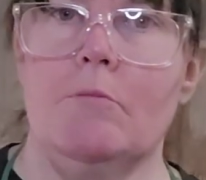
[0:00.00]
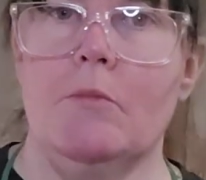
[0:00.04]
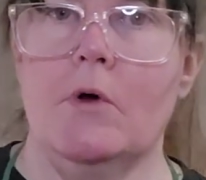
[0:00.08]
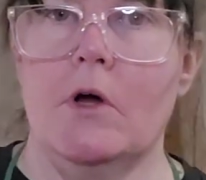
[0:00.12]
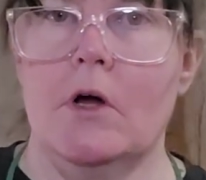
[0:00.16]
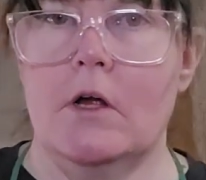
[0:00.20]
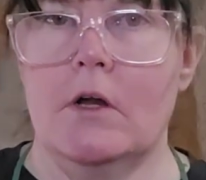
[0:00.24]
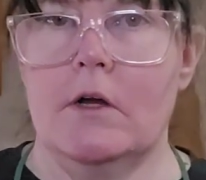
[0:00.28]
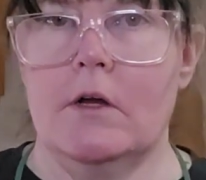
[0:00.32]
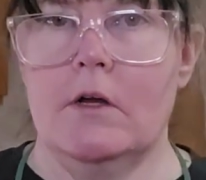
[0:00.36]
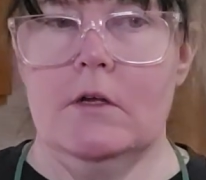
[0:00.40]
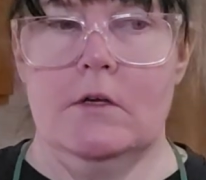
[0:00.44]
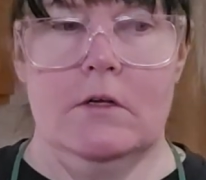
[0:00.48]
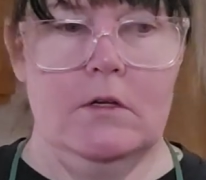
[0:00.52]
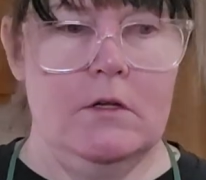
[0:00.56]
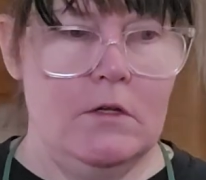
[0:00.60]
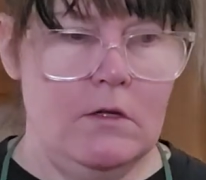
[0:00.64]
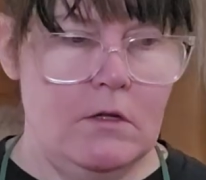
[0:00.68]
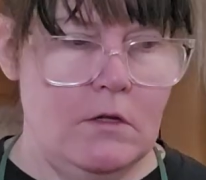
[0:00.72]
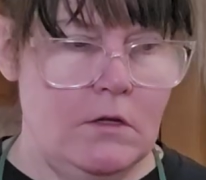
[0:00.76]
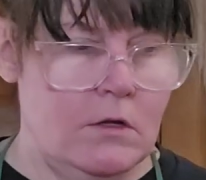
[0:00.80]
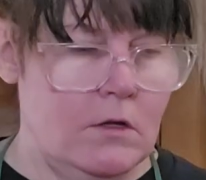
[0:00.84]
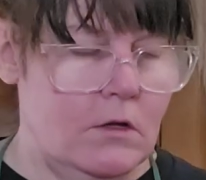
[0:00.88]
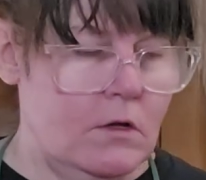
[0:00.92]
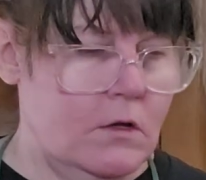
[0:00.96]
up on
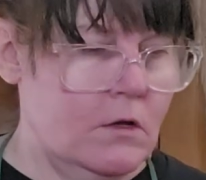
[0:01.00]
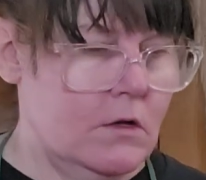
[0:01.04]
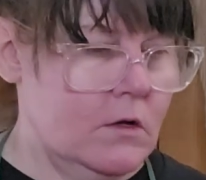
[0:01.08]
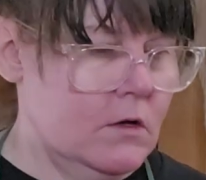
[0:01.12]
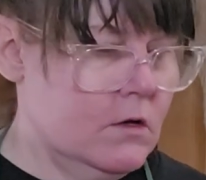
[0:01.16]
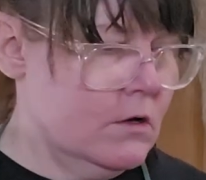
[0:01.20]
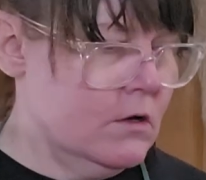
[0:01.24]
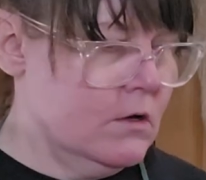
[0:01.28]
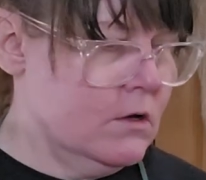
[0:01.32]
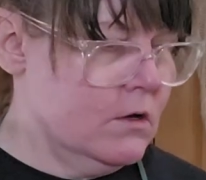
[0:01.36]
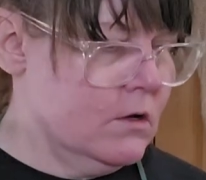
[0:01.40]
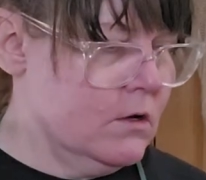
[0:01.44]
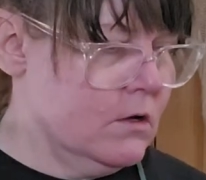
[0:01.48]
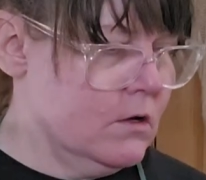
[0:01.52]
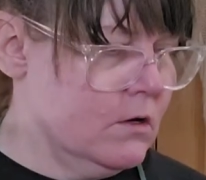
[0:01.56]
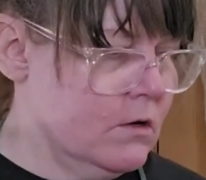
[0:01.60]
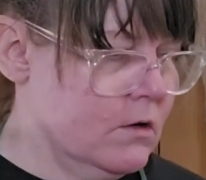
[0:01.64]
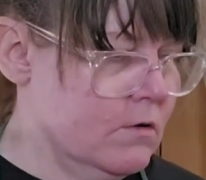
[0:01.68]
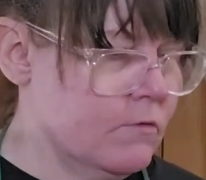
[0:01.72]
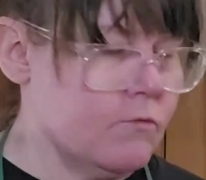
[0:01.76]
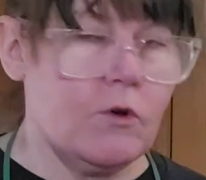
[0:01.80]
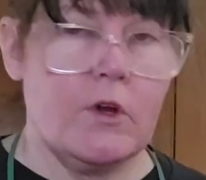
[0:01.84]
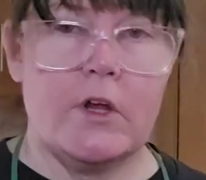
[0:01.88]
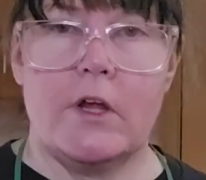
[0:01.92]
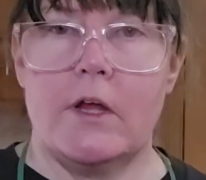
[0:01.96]

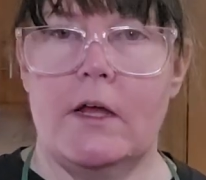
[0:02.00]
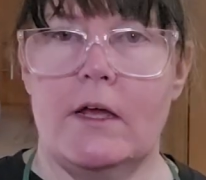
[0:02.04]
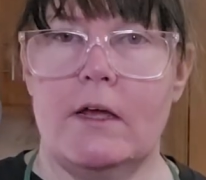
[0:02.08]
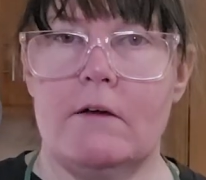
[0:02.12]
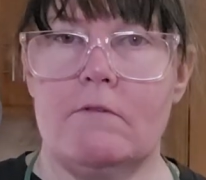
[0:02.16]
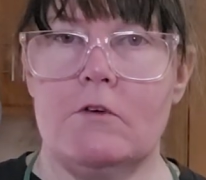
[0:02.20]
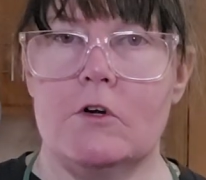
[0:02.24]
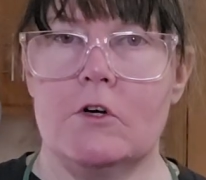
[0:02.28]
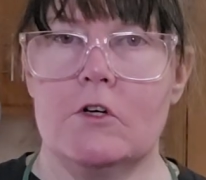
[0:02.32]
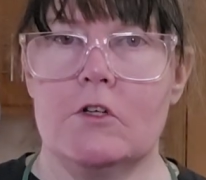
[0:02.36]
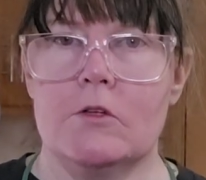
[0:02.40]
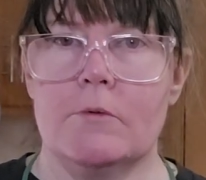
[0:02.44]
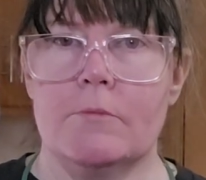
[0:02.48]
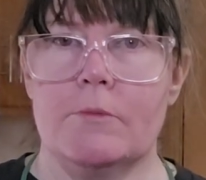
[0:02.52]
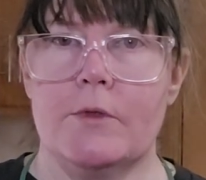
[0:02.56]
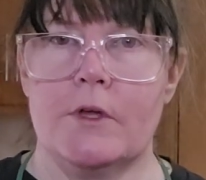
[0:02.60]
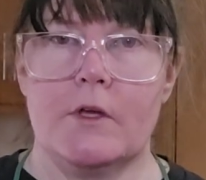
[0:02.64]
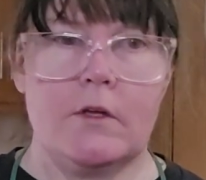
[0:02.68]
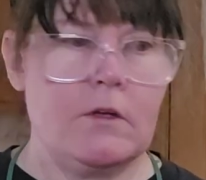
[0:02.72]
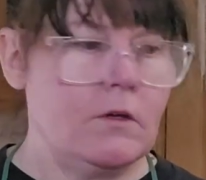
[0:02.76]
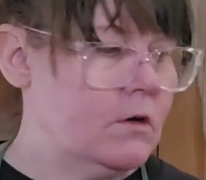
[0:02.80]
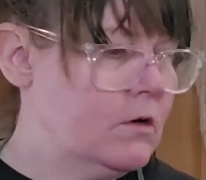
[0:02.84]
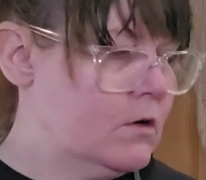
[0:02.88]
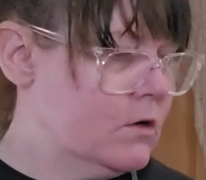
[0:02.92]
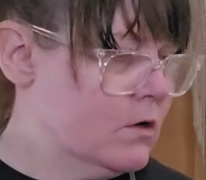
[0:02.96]
free Canva or
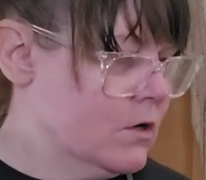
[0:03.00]
something.